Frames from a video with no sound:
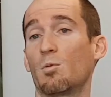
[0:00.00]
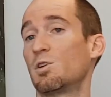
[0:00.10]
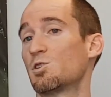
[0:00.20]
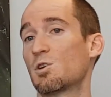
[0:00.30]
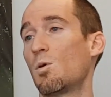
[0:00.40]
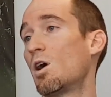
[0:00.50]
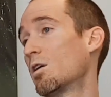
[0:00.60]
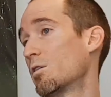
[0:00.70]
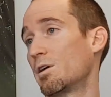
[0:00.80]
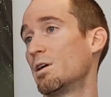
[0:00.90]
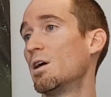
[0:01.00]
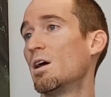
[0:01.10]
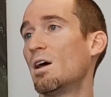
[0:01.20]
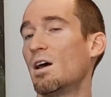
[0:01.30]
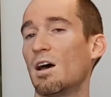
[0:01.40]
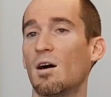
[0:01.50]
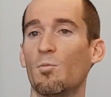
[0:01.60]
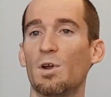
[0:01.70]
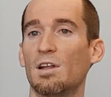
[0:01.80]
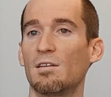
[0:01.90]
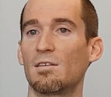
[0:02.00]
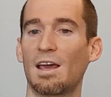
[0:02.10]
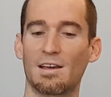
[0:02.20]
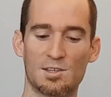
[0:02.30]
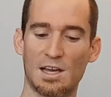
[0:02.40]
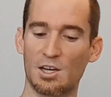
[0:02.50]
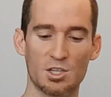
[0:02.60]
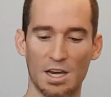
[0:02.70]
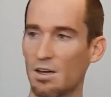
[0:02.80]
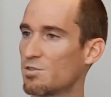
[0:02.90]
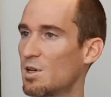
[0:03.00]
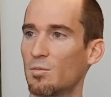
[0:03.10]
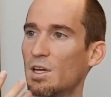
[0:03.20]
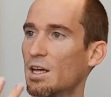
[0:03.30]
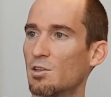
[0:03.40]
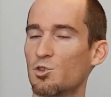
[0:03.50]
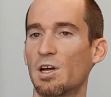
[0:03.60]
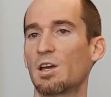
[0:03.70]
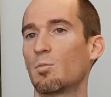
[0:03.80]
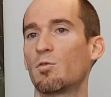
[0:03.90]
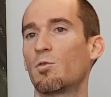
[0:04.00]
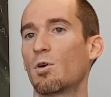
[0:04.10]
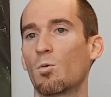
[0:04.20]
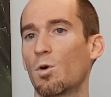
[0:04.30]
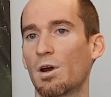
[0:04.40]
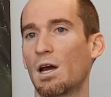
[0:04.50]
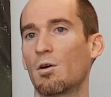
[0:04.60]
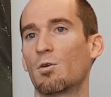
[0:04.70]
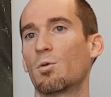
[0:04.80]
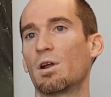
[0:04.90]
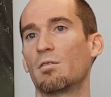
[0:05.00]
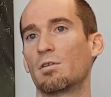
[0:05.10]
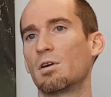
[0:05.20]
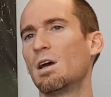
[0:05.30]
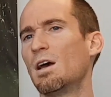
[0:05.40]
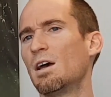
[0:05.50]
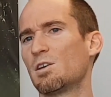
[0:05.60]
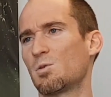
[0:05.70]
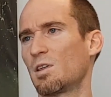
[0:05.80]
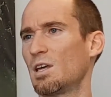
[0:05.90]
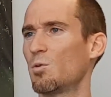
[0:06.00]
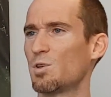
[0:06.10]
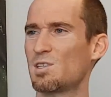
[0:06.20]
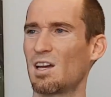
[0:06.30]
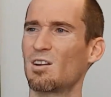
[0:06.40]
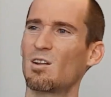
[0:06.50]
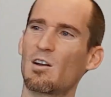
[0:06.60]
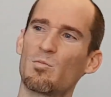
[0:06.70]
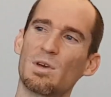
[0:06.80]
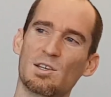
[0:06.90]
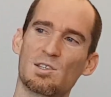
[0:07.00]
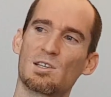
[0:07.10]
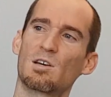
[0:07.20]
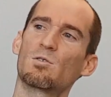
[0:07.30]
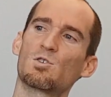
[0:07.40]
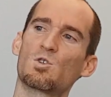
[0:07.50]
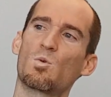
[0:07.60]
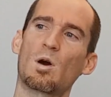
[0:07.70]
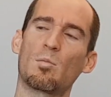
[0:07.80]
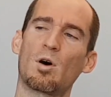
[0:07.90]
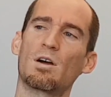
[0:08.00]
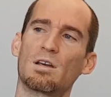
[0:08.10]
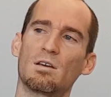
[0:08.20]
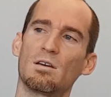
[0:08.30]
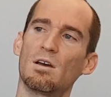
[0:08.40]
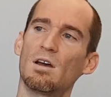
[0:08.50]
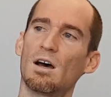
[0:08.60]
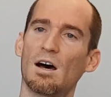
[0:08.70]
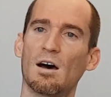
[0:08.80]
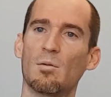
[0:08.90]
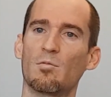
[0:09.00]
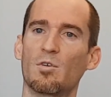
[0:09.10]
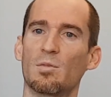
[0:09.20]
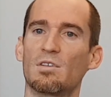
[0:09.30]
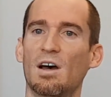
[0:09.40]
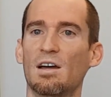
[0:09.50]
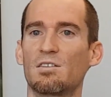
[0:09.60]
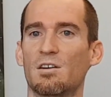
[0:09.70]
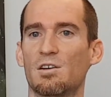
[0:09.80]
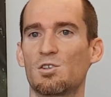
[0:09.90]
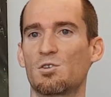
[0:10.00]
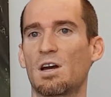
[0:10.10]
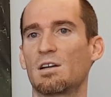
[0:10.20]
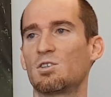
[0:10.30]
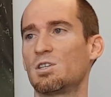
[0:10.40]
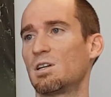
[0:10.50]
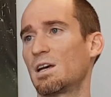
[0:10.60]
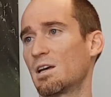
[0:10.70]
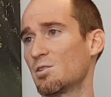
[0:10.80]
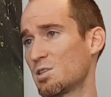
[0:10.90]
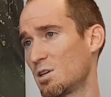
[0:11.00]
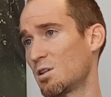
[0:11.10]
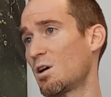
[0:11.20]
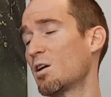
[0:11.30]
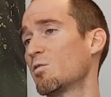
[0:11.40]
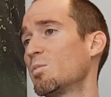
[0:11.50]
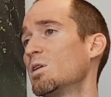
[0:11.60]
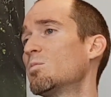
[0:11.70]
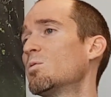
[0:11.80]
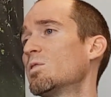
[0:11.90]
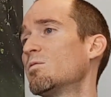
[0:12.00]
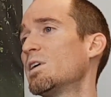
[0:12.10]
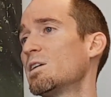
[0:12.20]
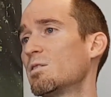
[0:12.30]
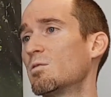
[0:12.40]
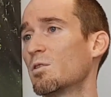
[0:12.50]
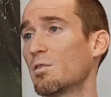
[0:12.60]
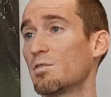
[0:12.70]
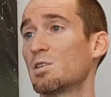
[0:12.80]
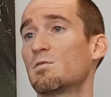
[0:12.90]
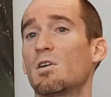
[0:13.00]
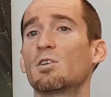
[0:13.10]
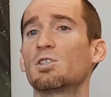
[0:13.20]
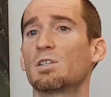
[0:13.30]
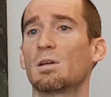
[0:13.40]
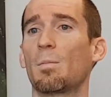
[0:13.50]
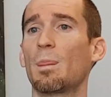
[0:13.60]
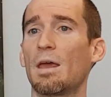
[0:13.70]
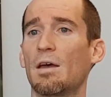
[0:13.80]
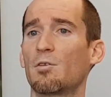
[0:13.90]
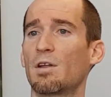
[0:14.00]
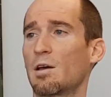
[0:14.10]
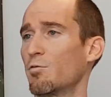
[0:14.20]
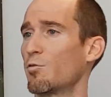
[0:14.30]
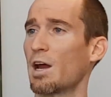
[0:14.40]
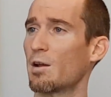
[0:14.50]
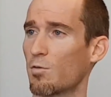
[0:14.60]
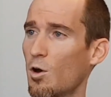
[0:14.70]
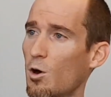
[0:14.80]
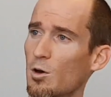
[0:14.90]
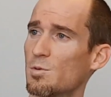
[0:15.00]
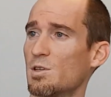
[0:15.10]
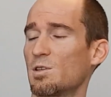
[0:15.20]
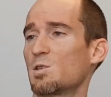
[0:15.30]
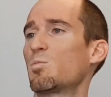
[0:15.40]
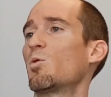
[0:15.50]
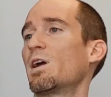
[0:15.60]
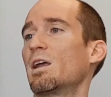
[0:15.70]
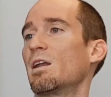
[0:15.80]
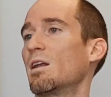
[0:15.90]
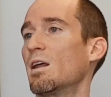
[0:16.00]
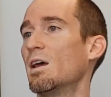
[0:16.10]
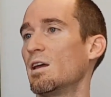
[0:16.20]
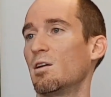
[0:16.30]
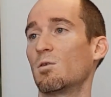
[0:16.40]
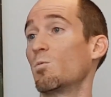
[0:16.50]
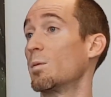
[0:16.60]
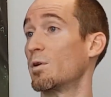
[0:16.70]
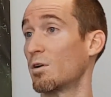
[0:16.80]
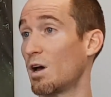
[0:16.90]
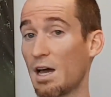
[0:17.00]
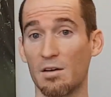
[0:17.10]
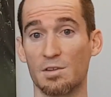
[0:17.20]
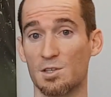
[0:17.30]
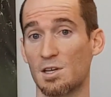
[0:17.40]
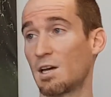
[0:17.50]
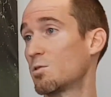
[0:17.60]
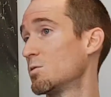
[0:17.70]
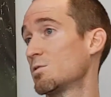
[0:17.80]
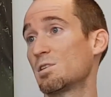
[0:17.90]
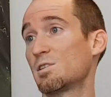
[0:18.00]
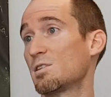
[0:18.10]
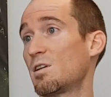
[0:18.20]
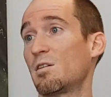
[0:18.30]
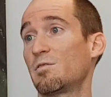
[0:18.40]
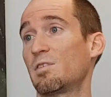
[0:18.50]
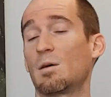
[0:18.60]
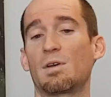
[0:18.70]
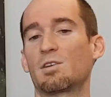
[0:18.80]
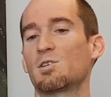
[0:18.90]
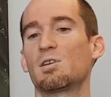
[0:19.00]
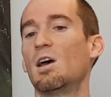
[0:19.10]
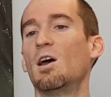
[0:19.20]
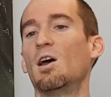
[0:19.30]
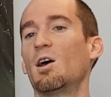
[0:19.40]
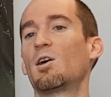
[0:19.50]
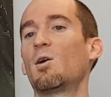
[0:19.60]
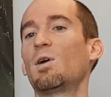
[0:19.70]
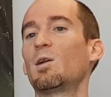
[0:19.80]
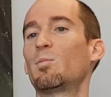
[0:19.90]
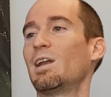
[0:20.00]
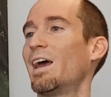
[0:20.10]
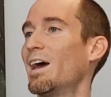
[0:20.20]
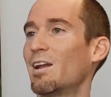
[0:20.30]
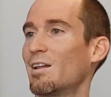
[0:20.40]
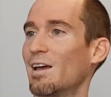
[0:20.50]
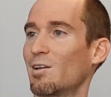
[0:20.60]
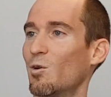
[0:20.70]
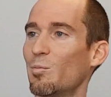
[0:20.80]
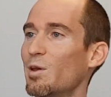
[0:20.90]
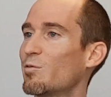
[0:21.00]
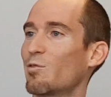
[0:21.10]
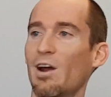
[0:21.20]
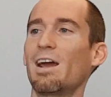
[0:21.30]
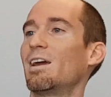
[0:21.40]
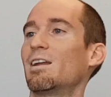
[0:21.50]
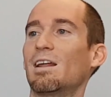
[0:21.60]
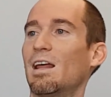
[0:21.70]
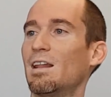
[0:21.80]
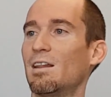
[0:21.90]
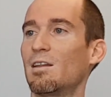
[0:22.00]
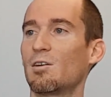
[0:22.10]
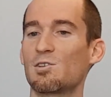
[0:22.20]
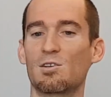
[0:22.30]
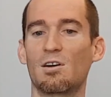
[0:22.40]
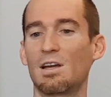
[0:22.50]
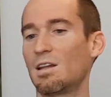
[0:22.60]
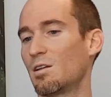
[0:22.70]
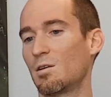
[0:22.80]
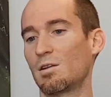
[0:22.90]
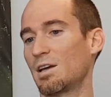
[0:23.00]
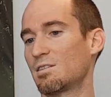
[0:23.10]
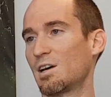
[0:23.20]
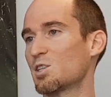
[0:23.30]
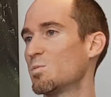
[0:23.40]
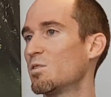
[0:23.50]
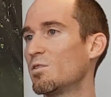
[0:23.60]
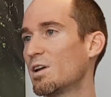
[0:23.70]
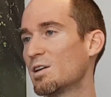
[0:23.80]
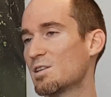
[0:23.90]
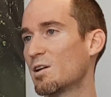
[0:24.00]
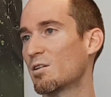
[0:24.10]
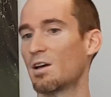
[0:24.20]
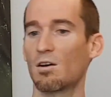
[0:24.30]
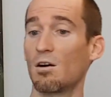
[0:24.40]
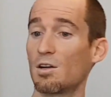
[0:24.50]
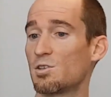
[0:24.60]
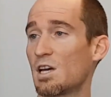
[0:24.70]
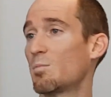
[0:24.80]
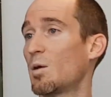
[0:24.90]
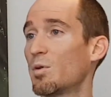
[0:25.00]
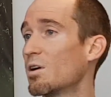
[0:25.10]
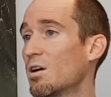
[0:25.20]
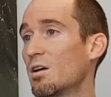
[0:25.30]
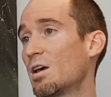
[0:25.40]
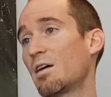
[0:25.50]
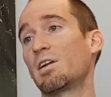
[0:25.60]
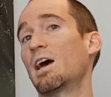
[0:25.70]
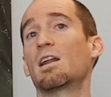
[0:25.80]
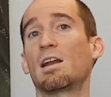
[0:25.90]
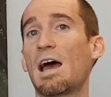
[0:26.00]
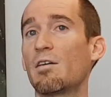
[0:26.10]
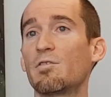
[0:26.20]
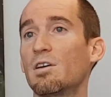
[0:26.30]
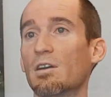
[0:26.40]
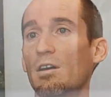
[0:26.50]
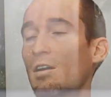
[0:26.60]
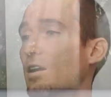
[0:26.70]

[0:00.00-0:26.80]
We just go hungry. We didn't take a sachet of something and drink it before a workout or whatever. So I think we send a lot of mixed signals to our body from a dietary strategy. Like I'll see a lot of people with vagal nerve dysfunction, and they're like afraid of carbs at this point. And women are not having cycles and stuff. And I'm like, just go eat a banana, like don't be afraid. And they'll start, and then they'll like text me a few days later, like, I just had my period, haven't had it in half a year.